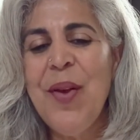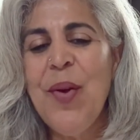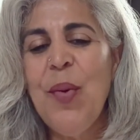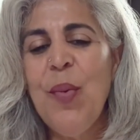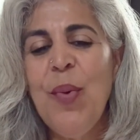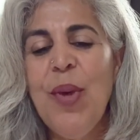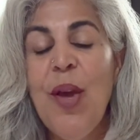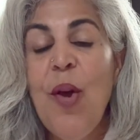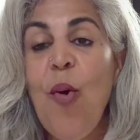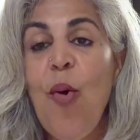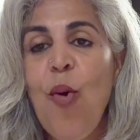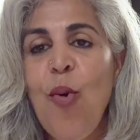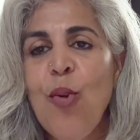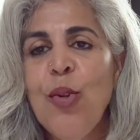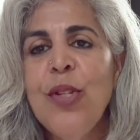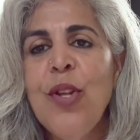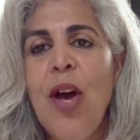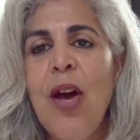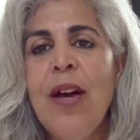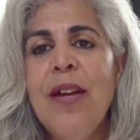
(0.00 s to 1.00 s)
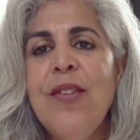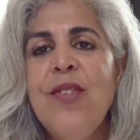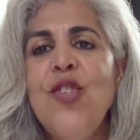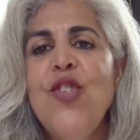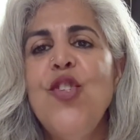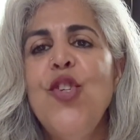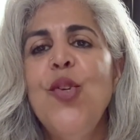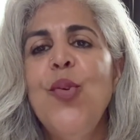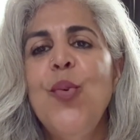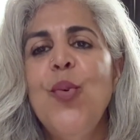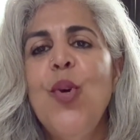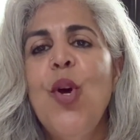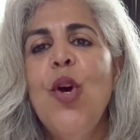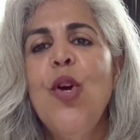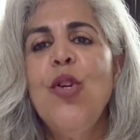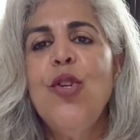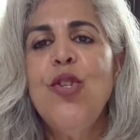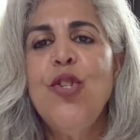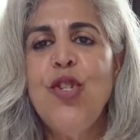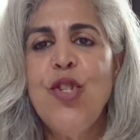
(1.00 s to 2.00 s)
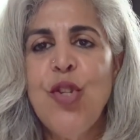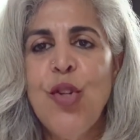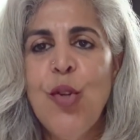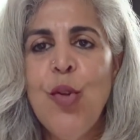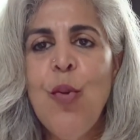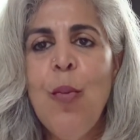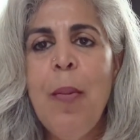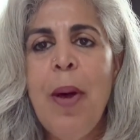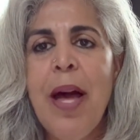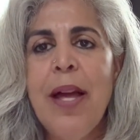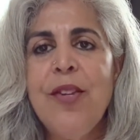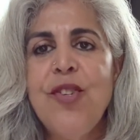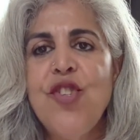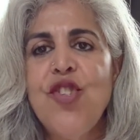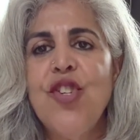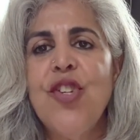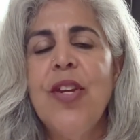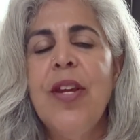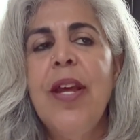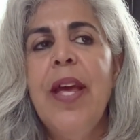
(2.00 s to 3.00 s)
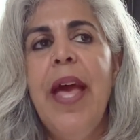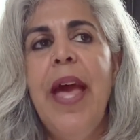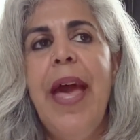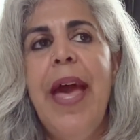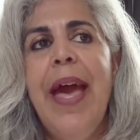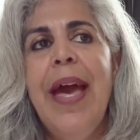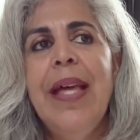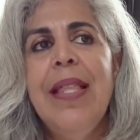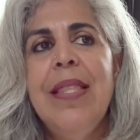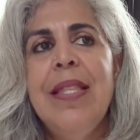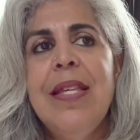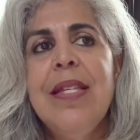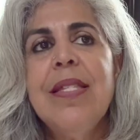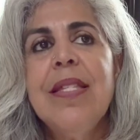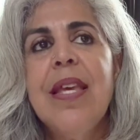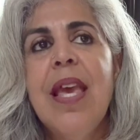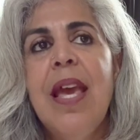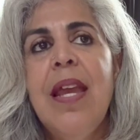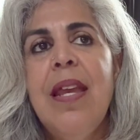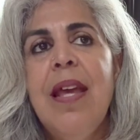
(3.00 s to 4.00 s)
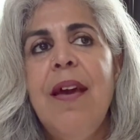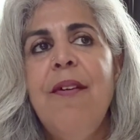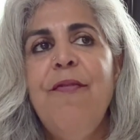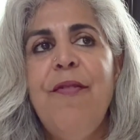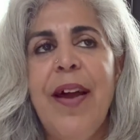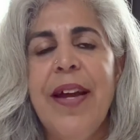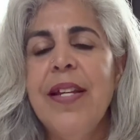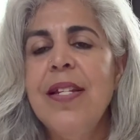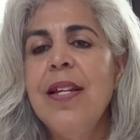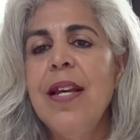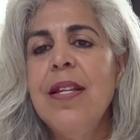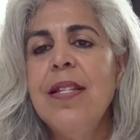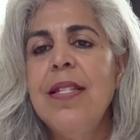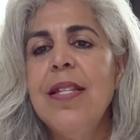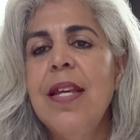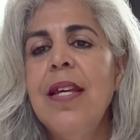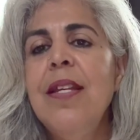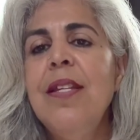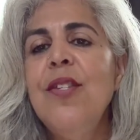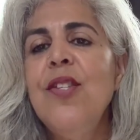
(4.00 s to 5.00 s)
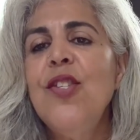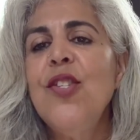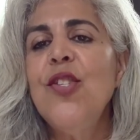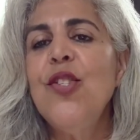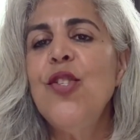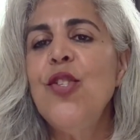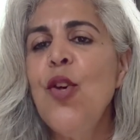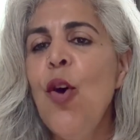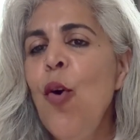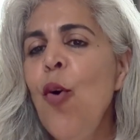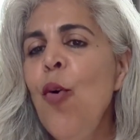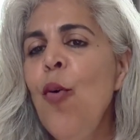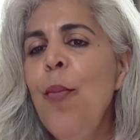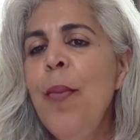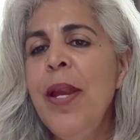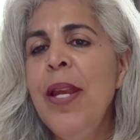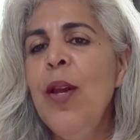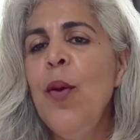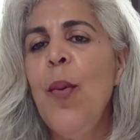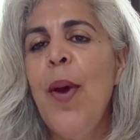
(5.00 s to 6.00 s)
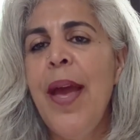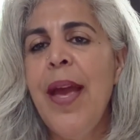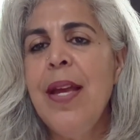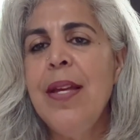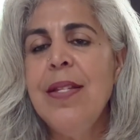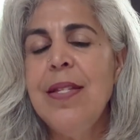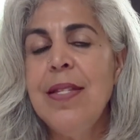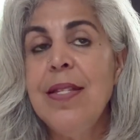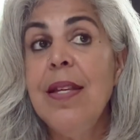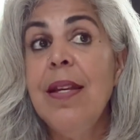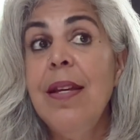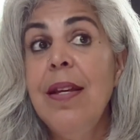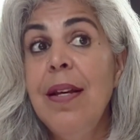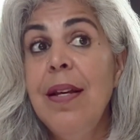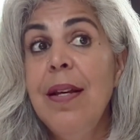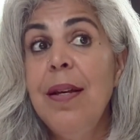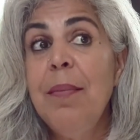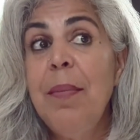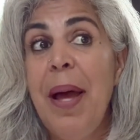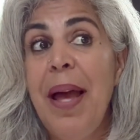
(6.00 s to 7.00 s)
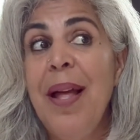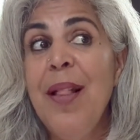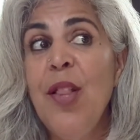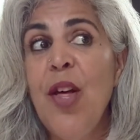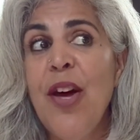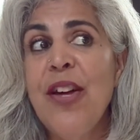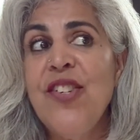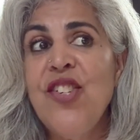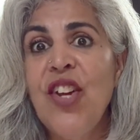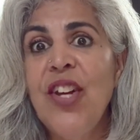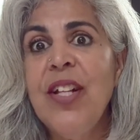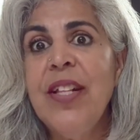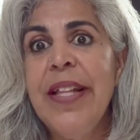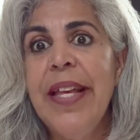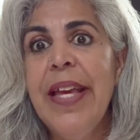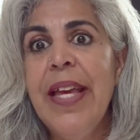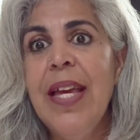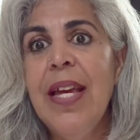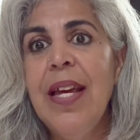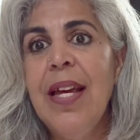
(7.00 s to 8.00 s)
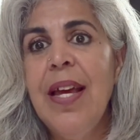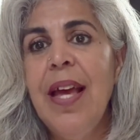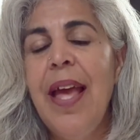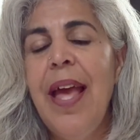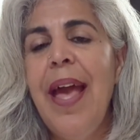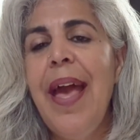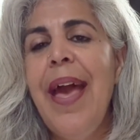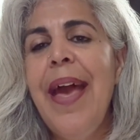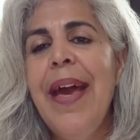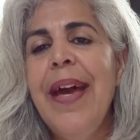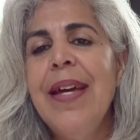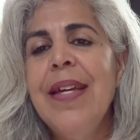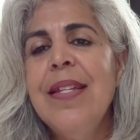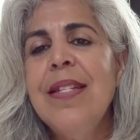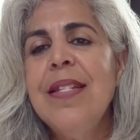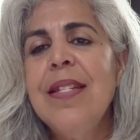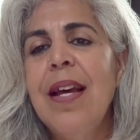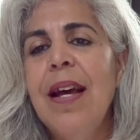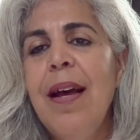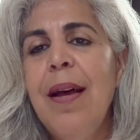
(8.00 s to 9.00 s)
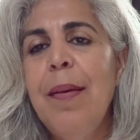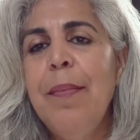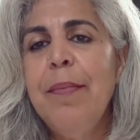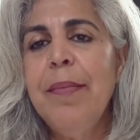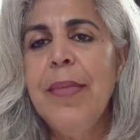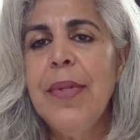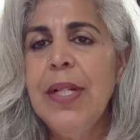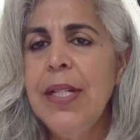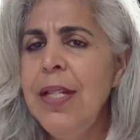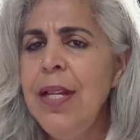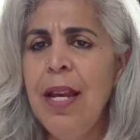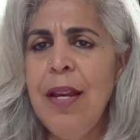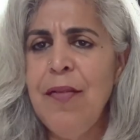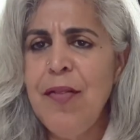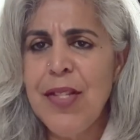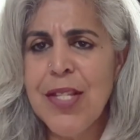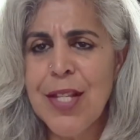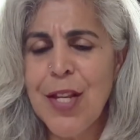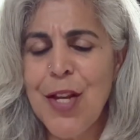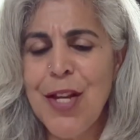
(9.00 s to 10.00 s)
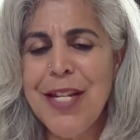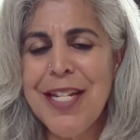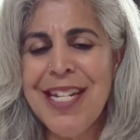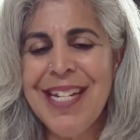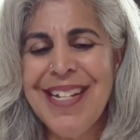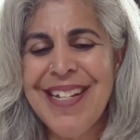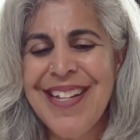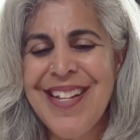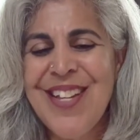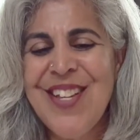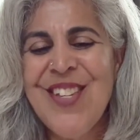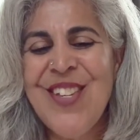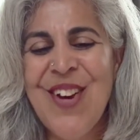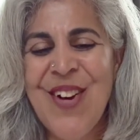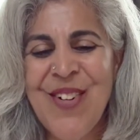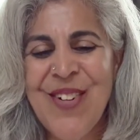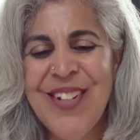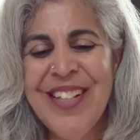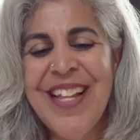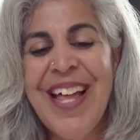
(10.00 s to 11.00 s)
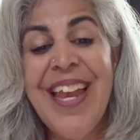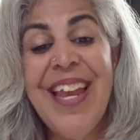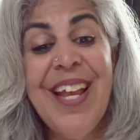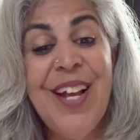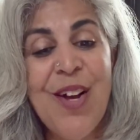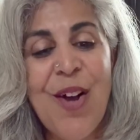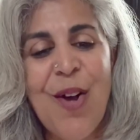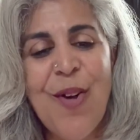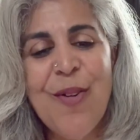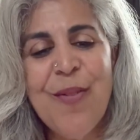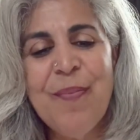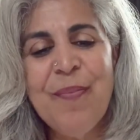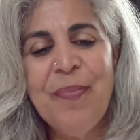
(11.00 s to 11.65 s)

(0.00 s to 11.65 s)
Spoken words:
We hold on to too much, and this can affect us in so many ways biologically, and none of it's good. So letting go.